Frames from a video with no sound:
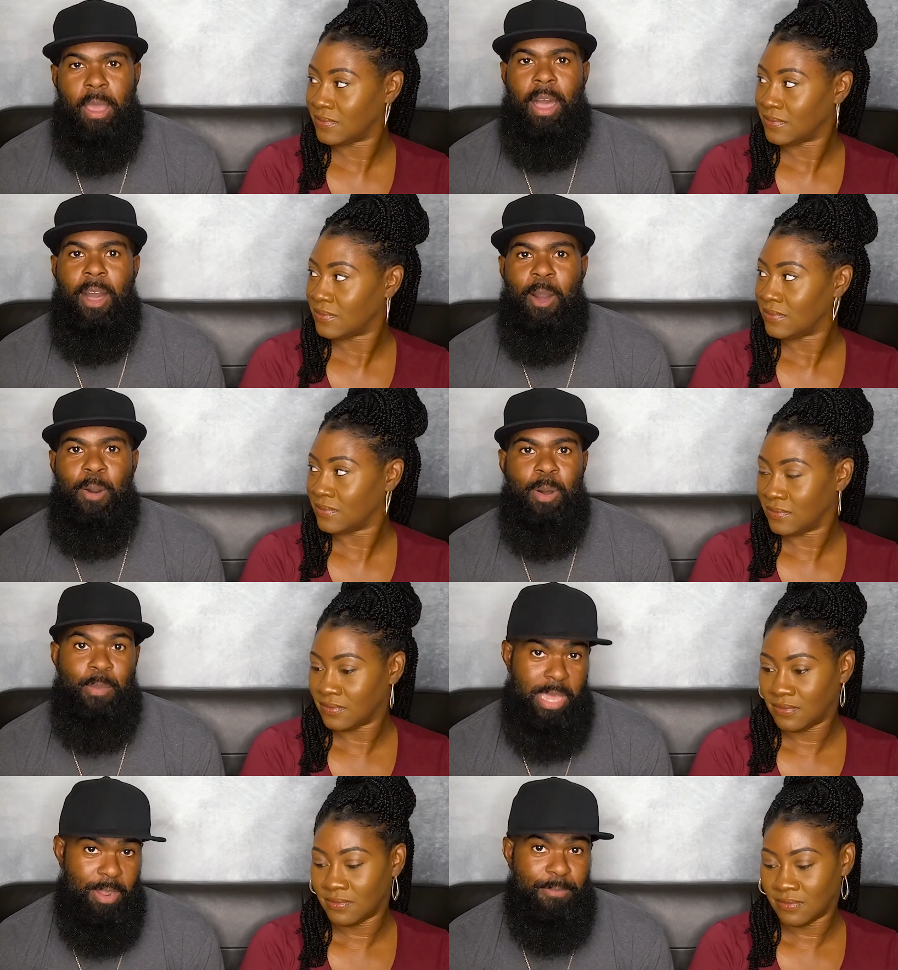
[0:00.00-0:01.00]
Speaker 1: Um, I'm
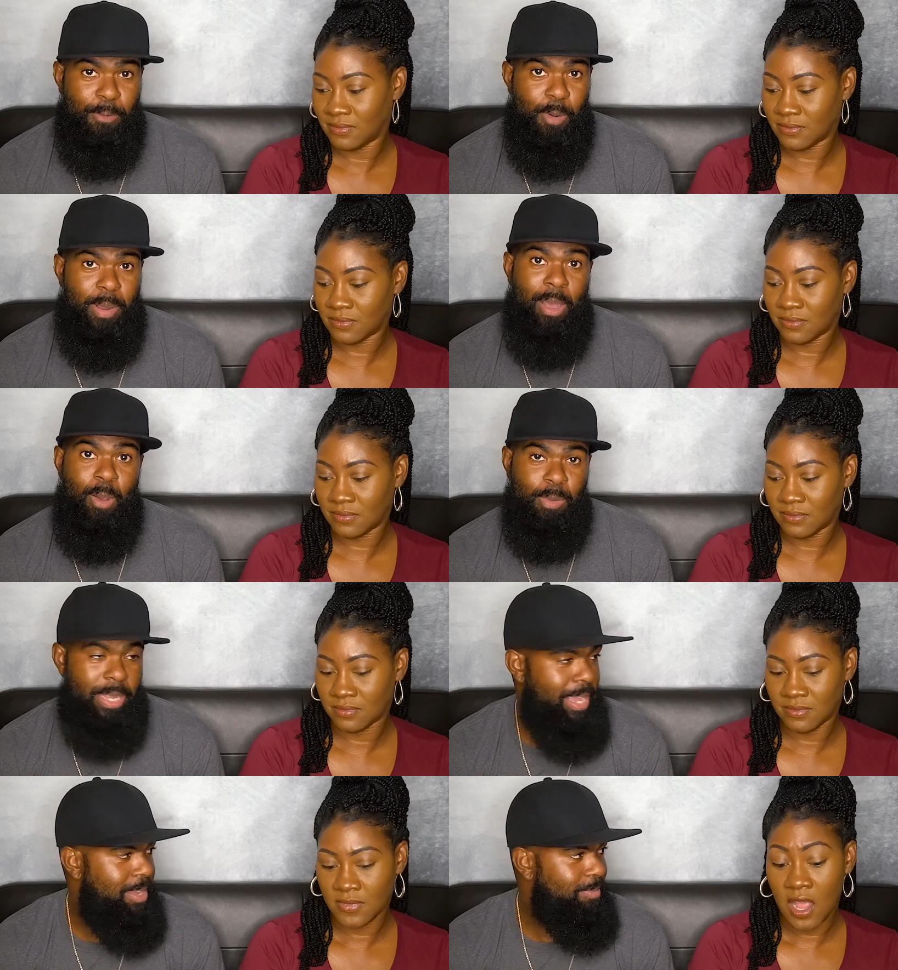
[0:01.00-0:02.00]
here for it, but I hope
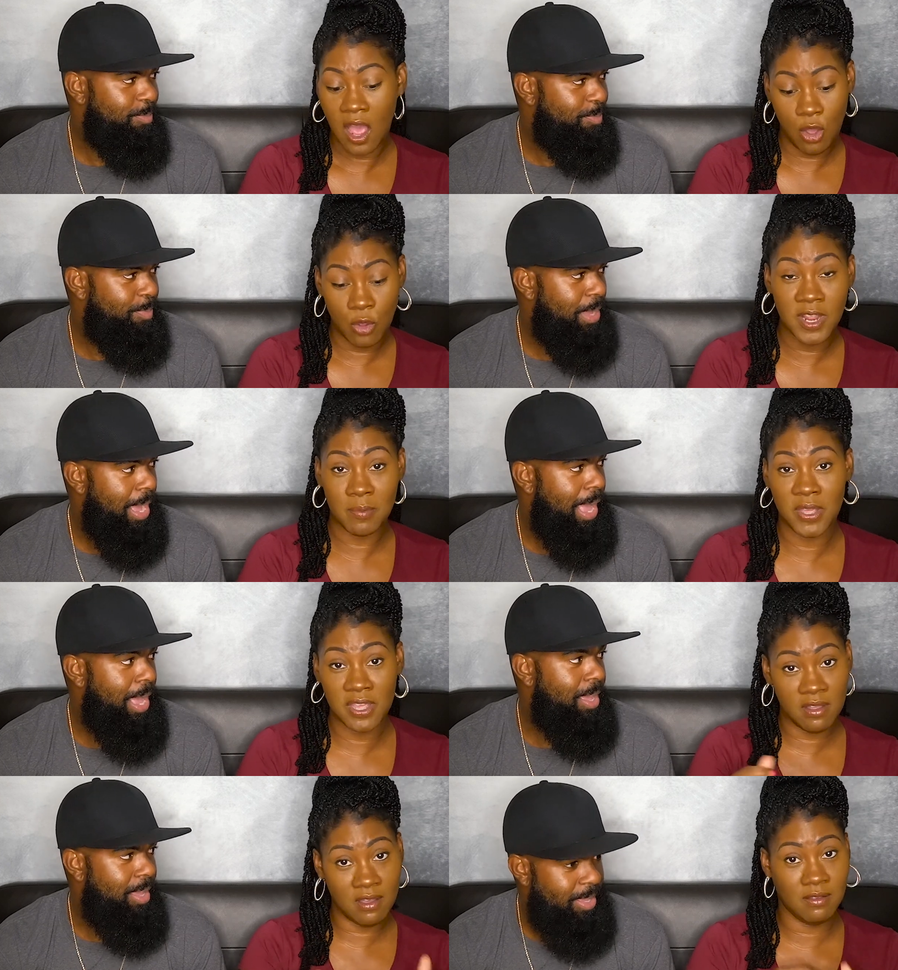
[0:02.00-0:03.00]
they... I hope they pick it
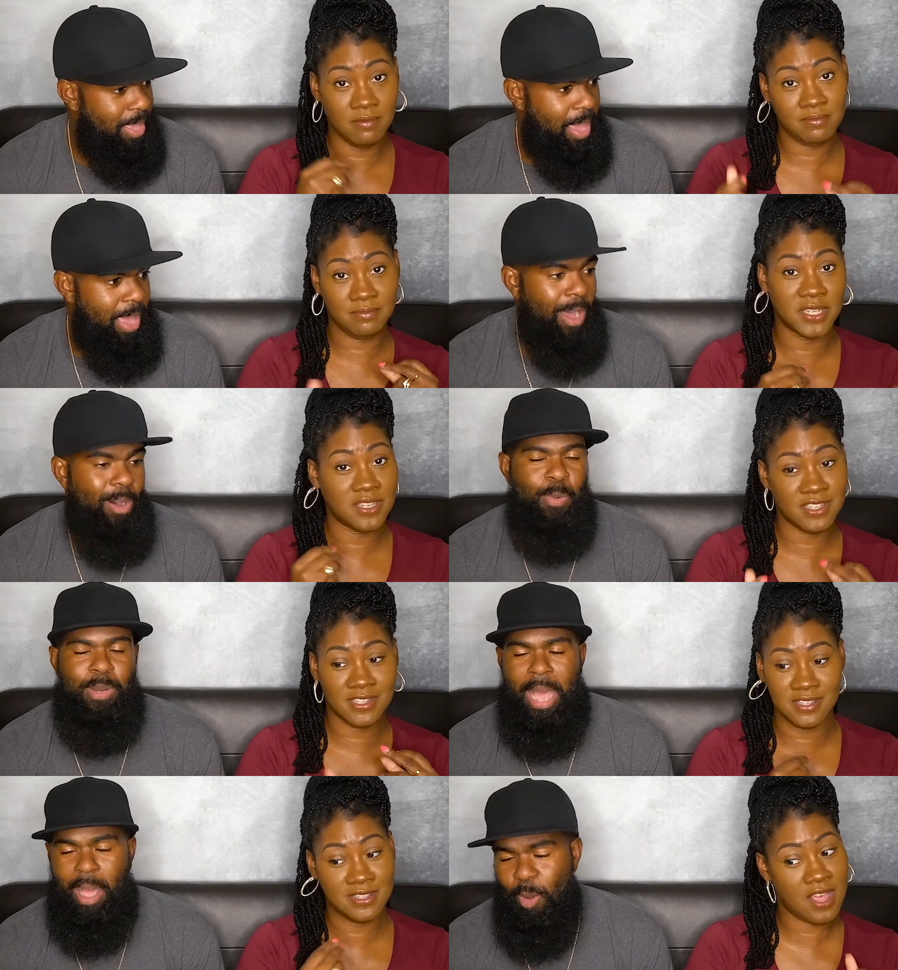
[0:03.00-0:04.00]
up. Yeah, I hope
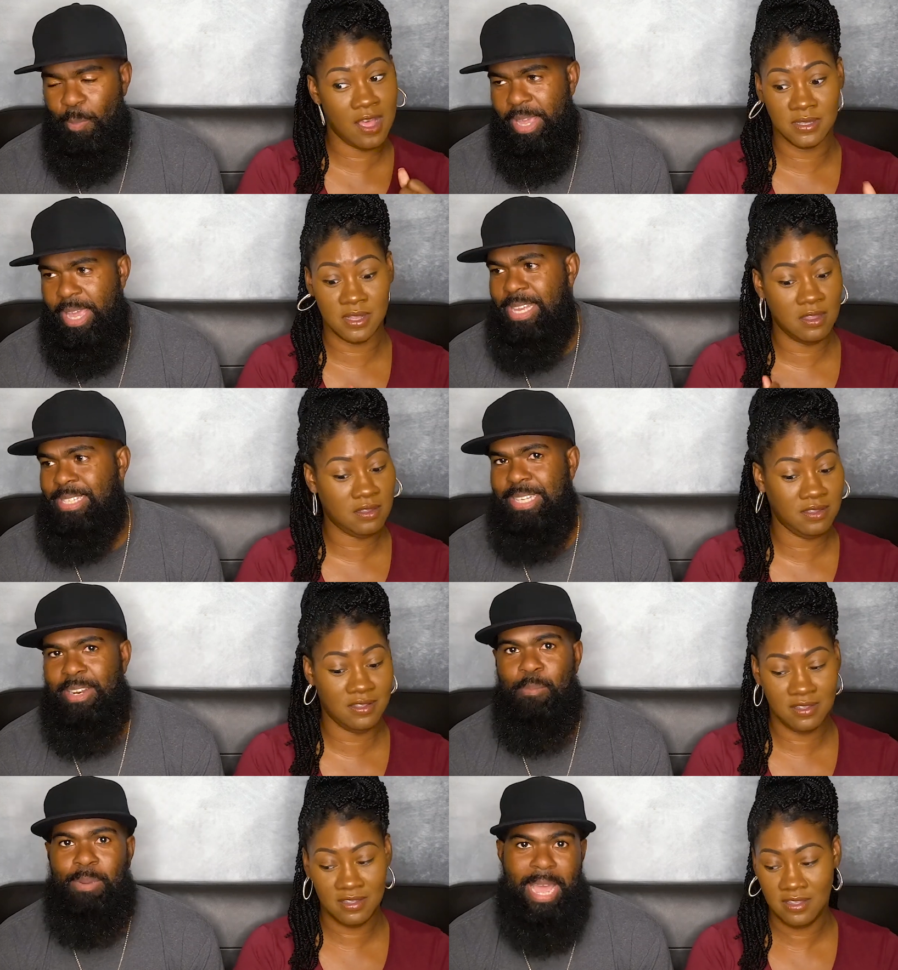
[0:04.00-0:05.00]
I hope it ends in
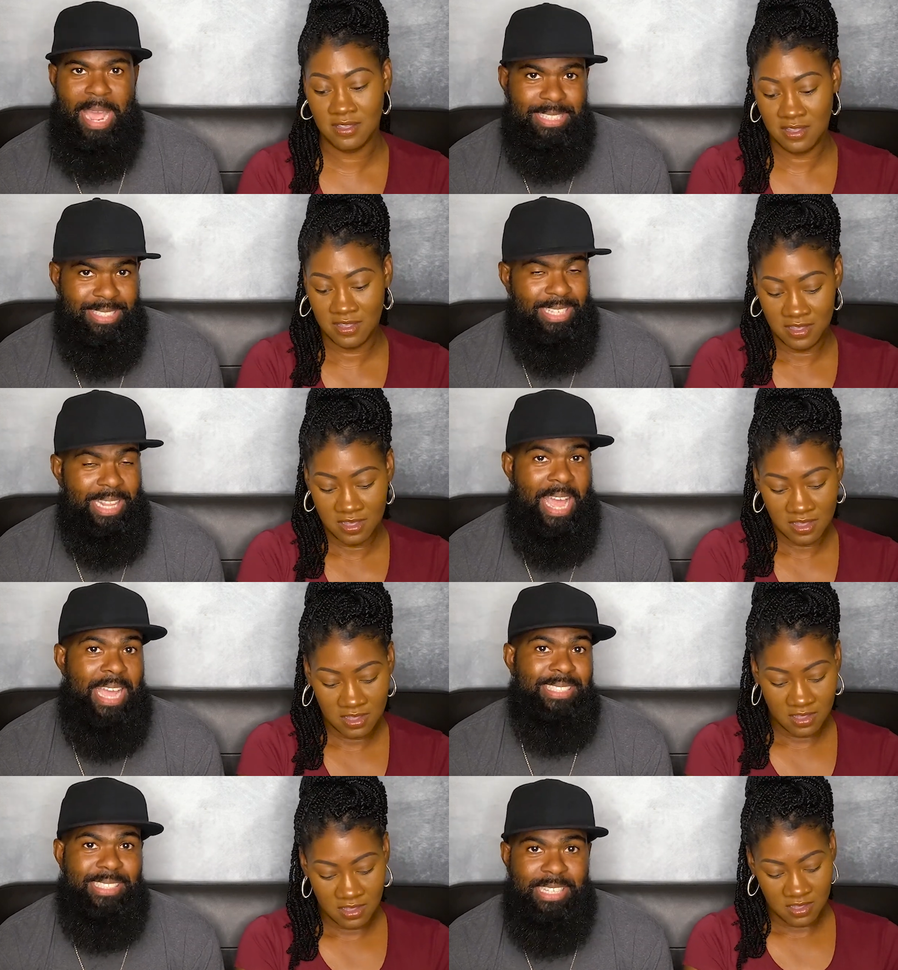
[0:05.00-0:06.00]
a blast. It's the last